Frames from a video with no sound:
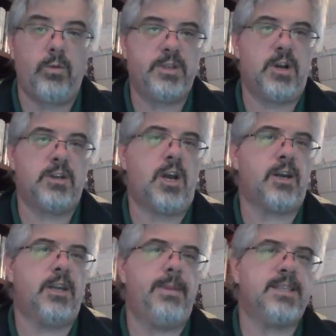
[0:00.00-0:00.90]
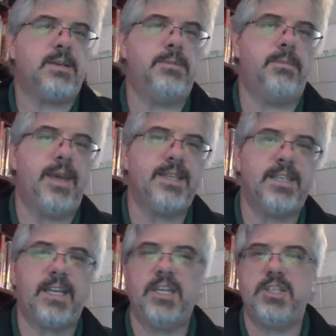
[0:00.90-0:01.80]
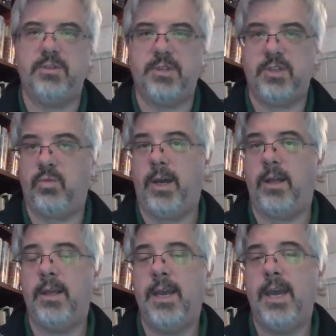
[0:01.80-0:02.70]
and we start talking about some domestic issues as well.